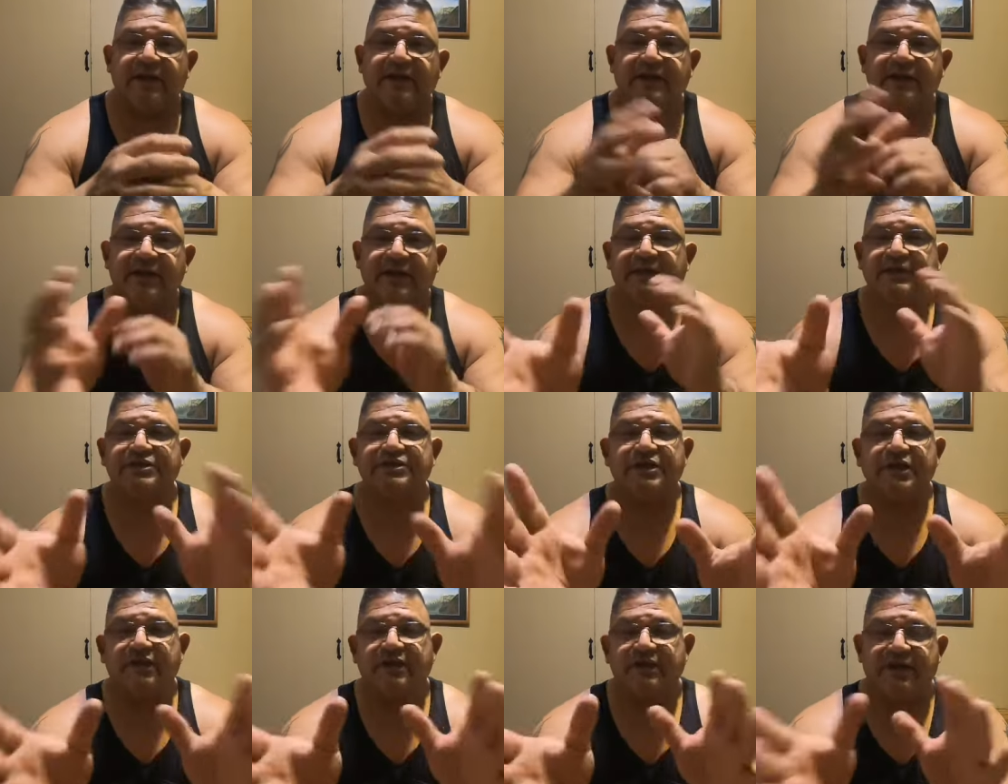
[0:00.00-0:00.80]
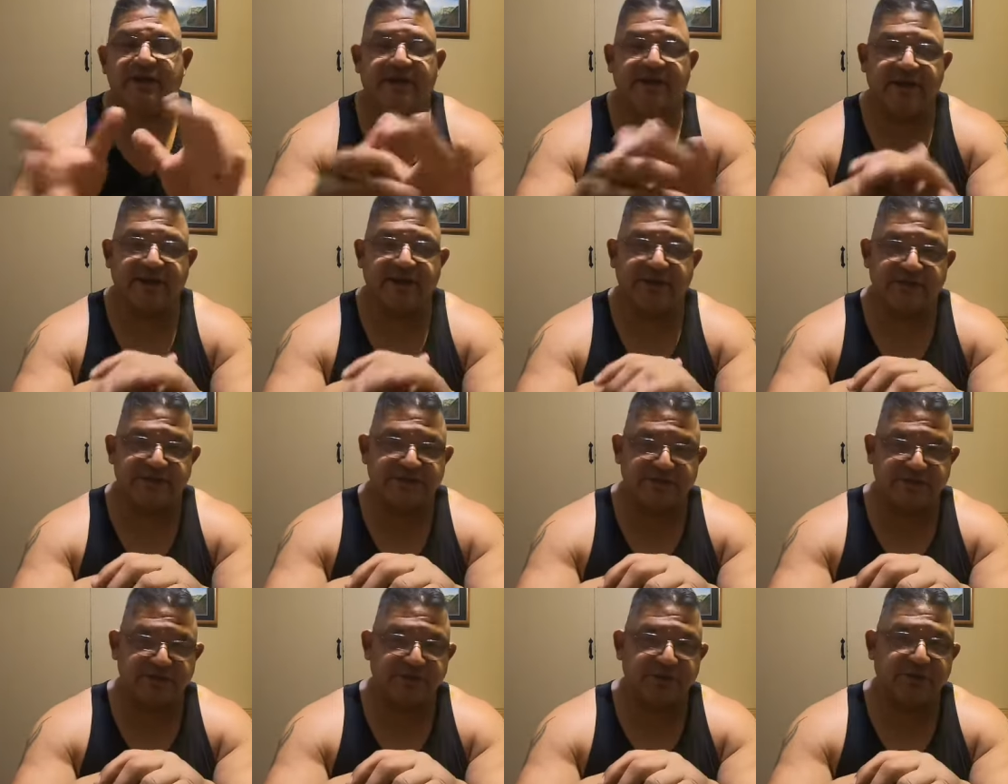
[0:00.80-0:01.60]
Yet he's yelling at kids
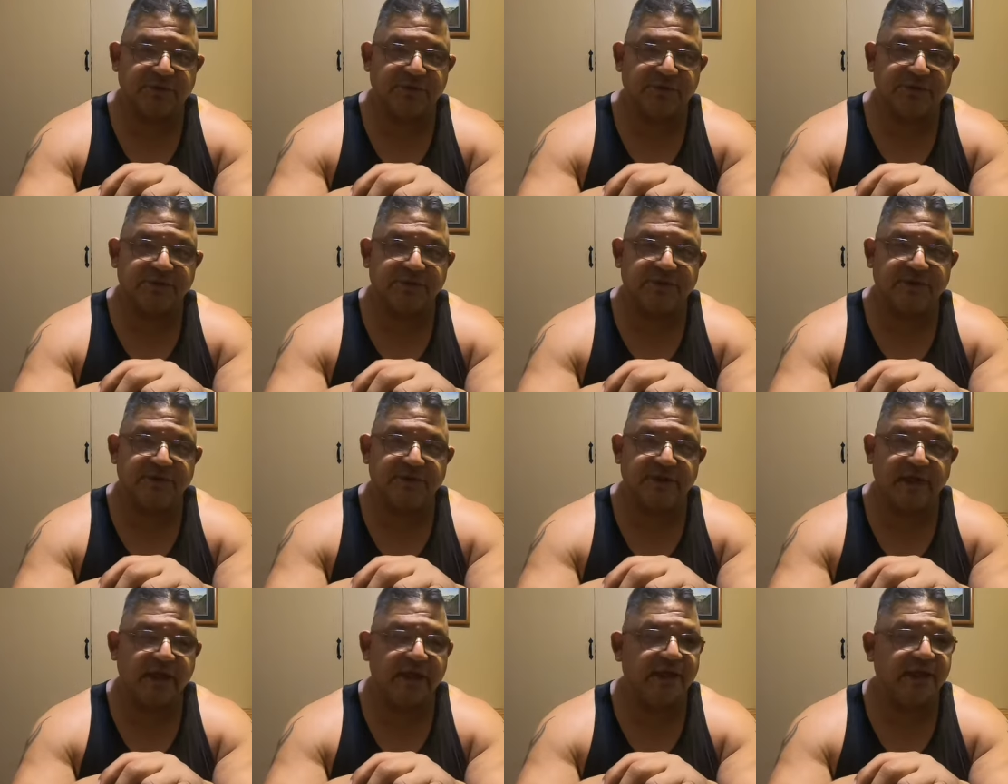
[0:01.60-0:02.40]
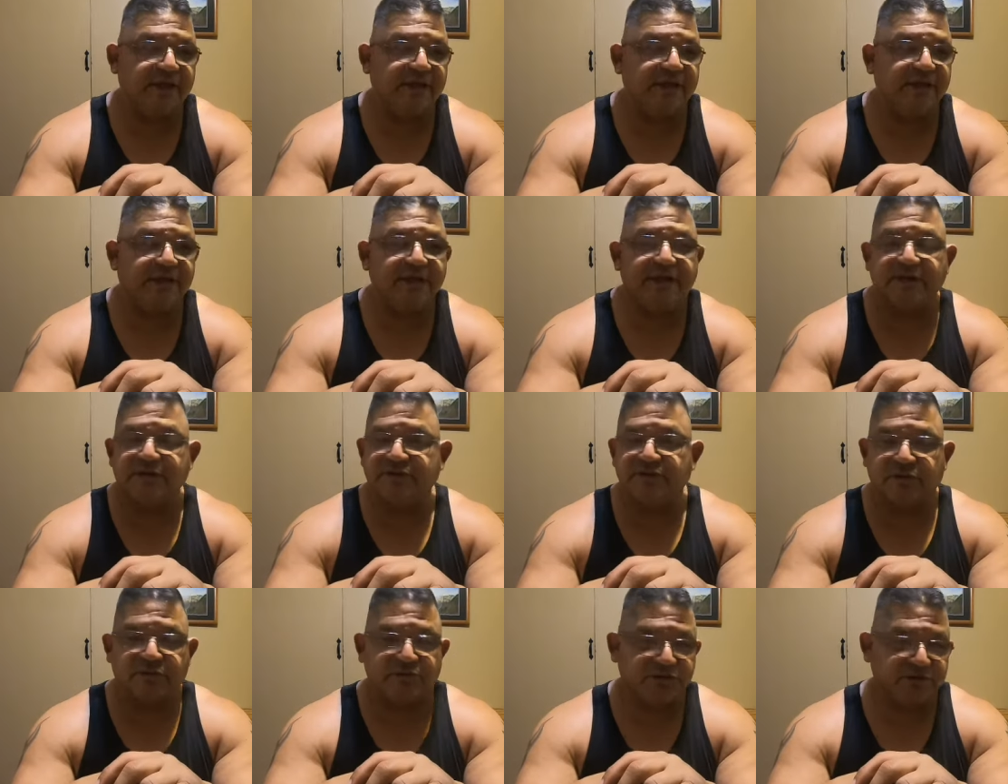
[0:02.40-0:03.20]
to do it. And the
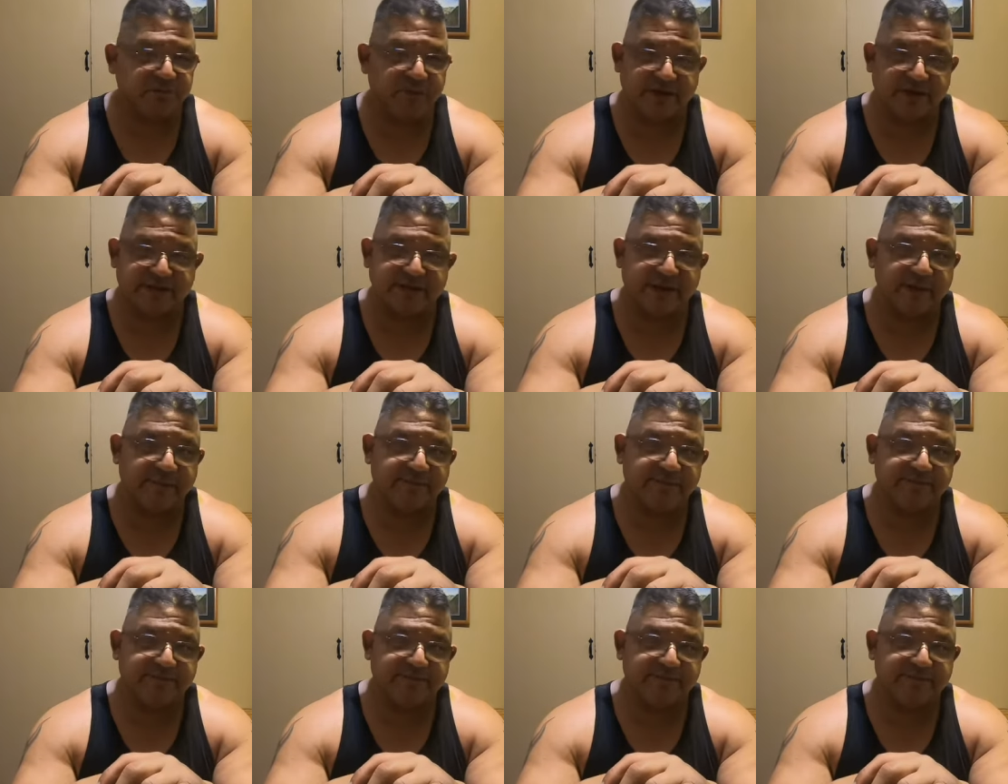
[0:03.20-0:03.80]
kids don't respect that.